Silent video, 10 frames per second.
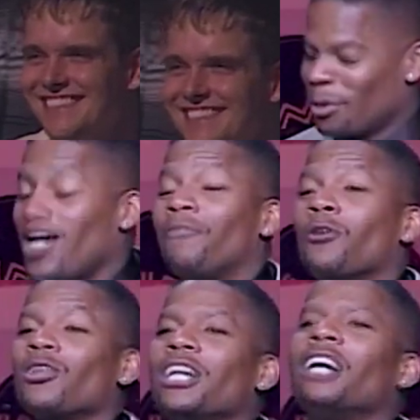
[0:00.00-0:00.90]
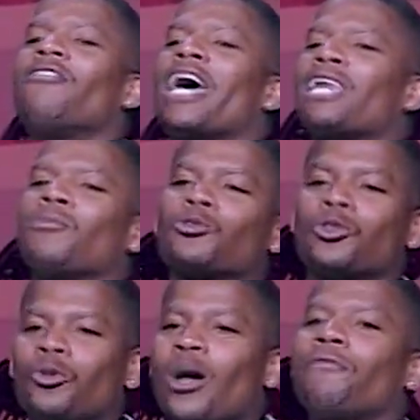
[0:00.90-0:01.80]
See, white folk love animals,
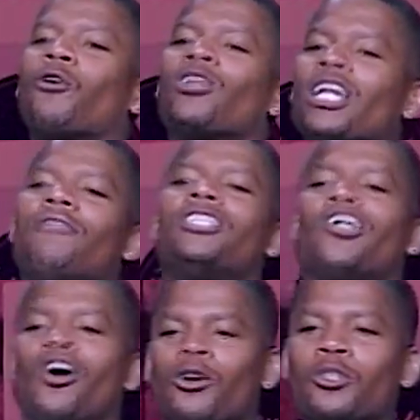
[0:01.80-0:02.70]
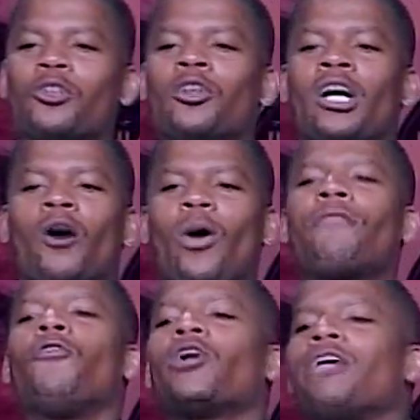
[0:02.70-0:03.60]
too. White folk love a dog. You know,
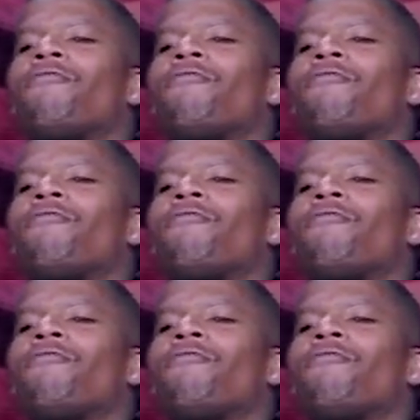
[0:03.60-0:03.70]
white folk get up